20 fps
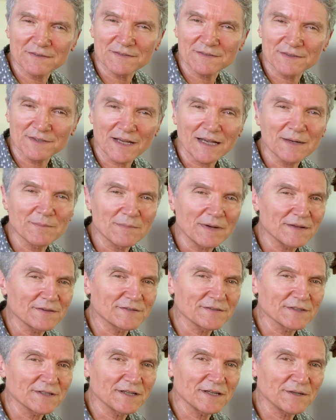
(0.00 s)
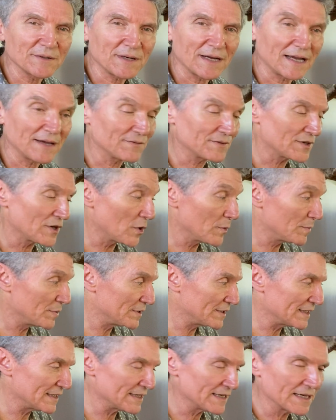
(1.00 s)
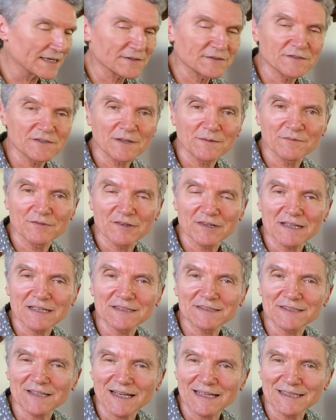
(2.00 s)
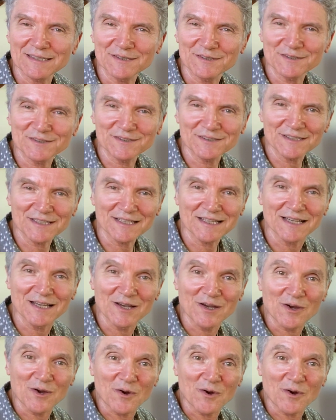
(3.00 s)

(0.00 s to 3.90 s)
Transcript: 9 months ago. I haven't opened it yet, so I'm very excited to see